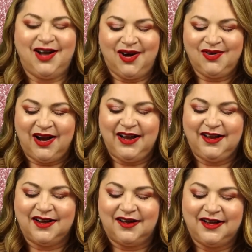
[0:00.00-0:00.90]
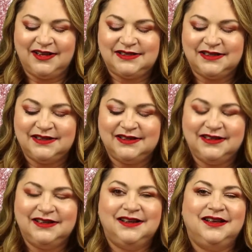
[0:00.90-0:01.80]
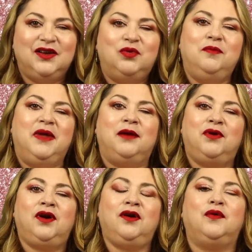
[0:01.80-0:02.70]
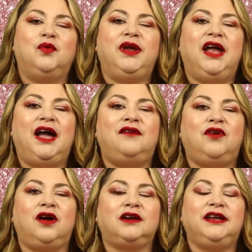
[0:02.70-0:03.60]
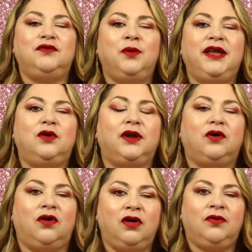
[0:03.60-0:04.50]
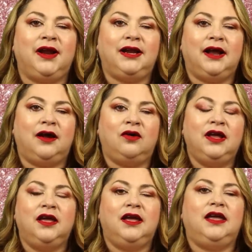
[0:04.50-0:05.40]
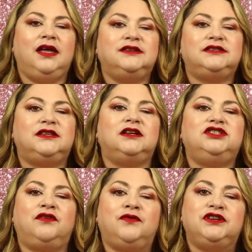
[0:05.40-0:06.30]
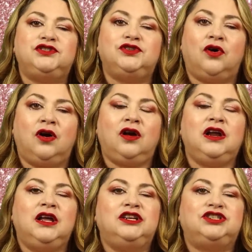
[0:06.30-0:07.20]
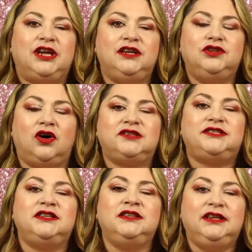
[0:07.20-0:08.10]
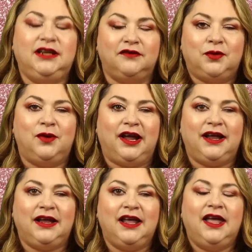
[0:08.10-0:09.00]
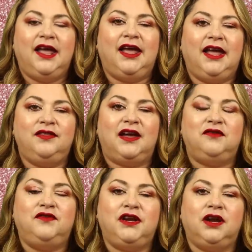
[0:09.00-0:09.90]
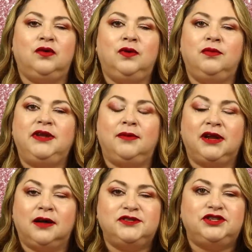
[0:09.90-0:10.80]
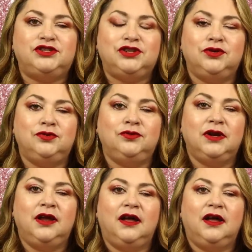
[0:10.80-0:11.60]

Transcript: All right, guys. Remember, we have our giveaway going on right now. It's the Jeffree Star Shane Dawson giveaway. And that video will be coming up soon.